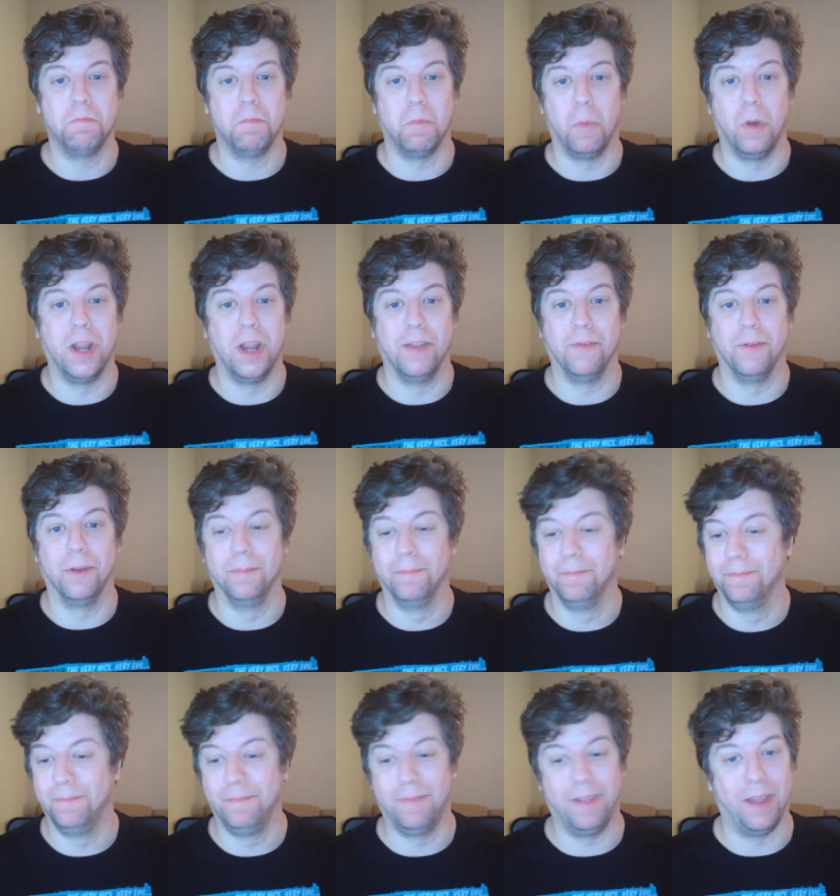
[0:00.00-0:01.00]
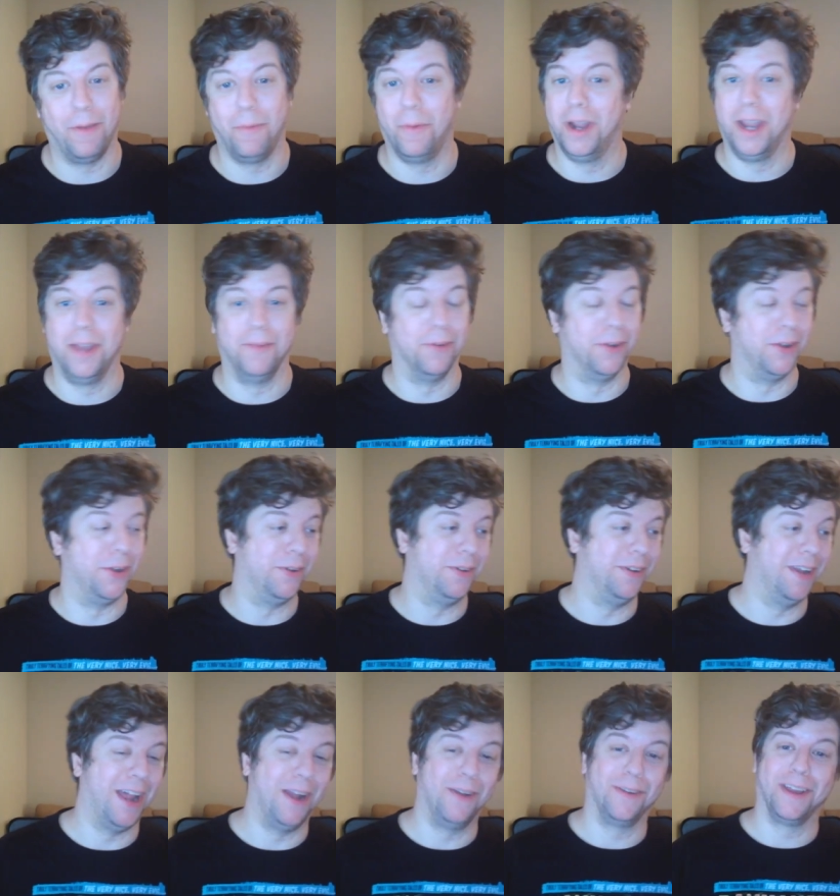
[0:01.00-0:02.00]
Whatever. Whatever, dude.
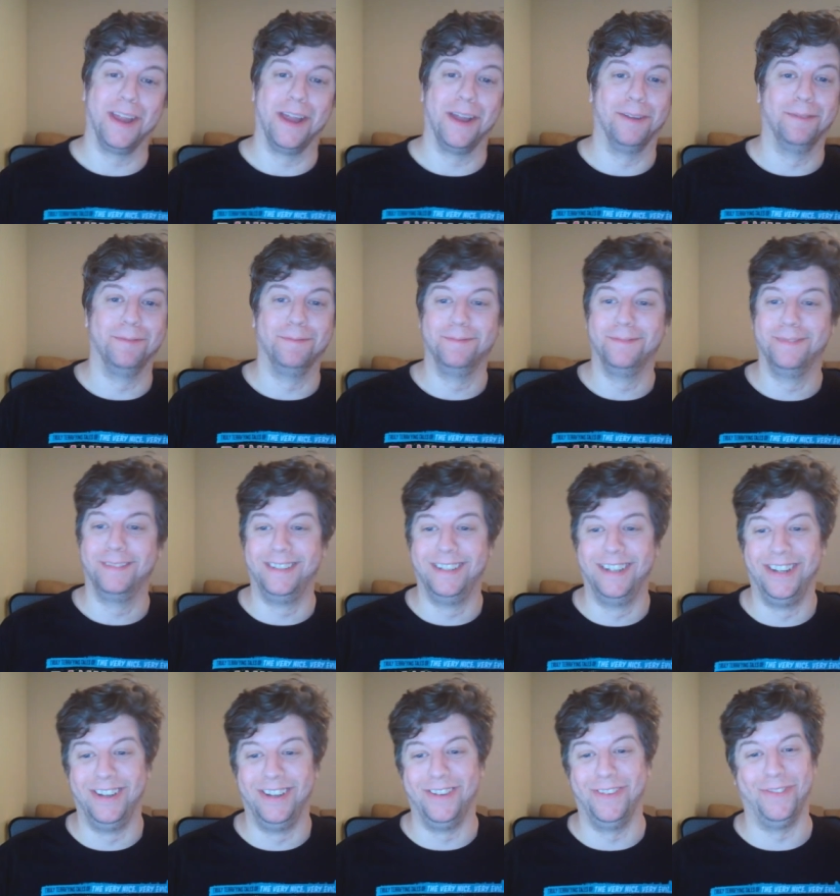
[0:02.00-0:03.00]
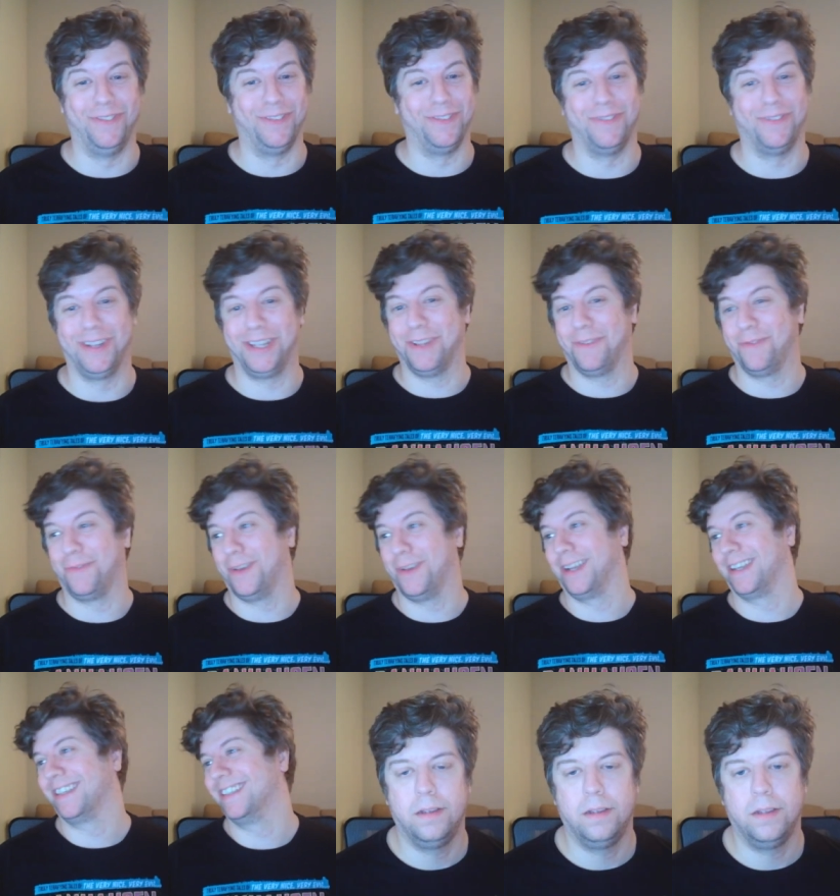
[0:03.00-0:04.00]
I don't care. What the
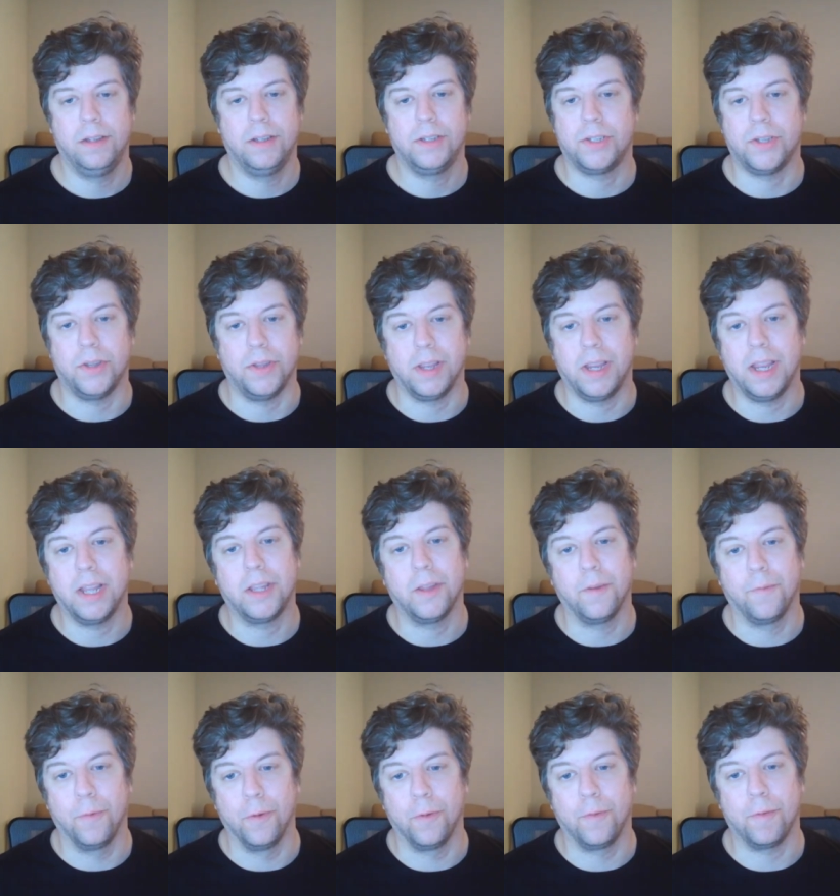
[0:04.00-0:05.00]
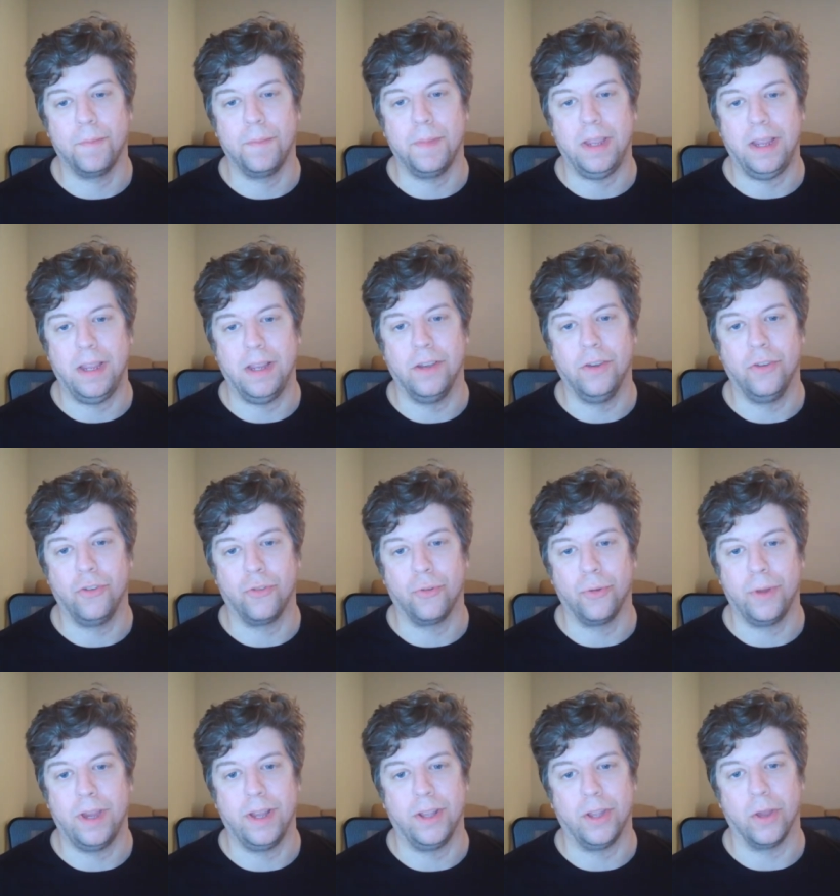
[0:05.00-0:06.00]
fuck? So they get the fruit from the Eden
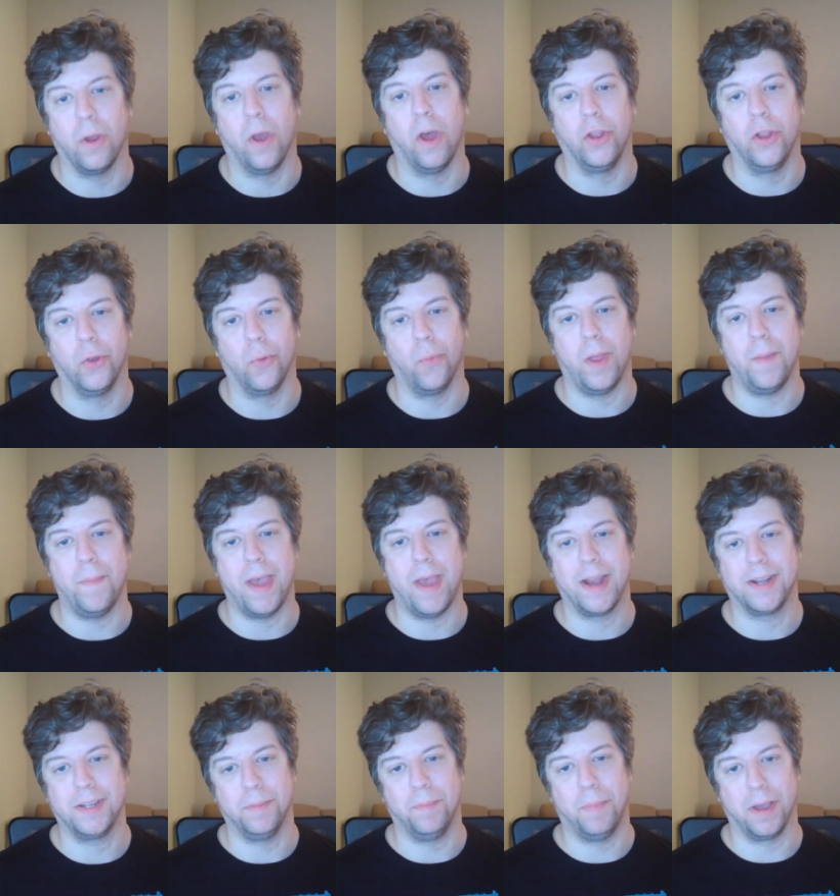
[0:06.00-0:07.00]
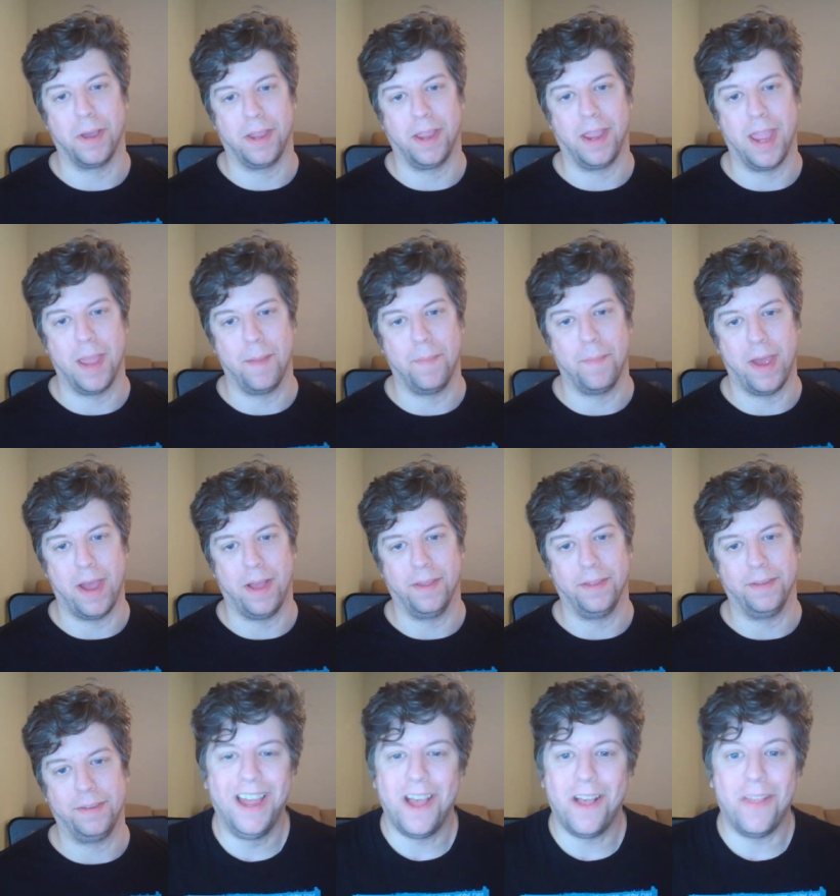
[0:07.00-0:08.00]
tree and they're on their way back to Buckingham
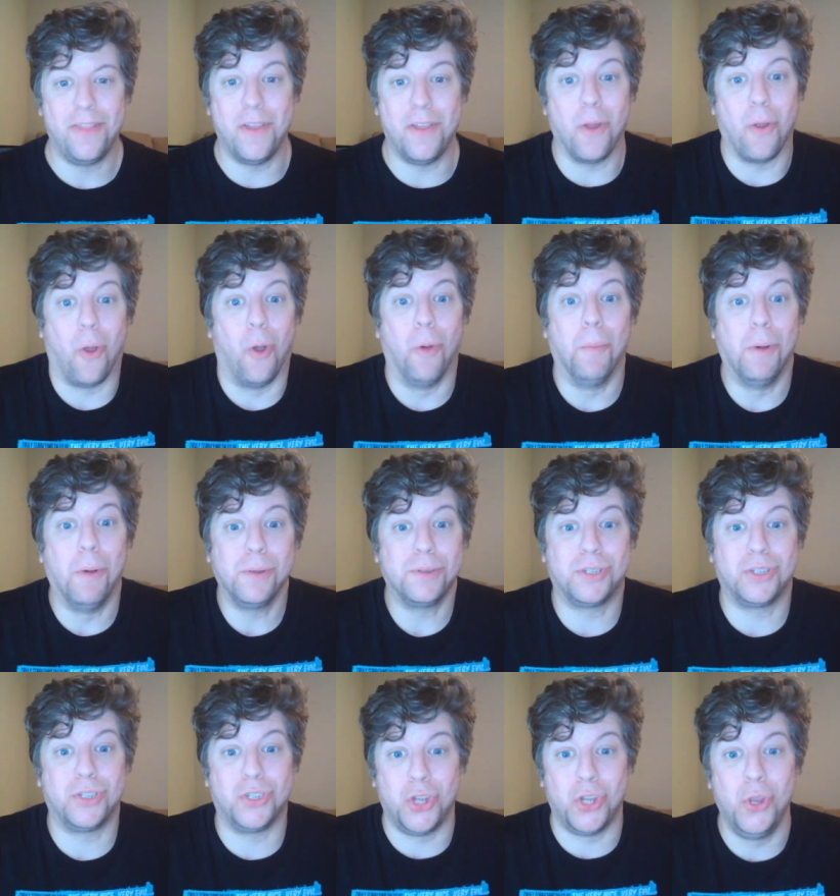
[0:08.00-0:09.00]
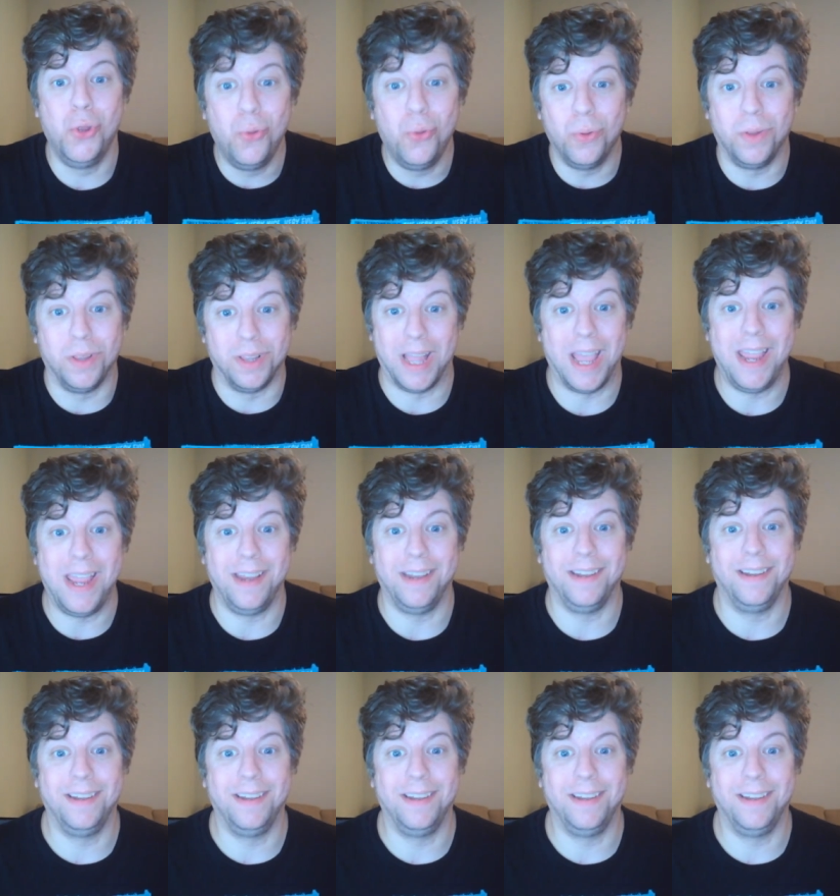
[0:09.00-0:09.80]
Palace. They're almost too late.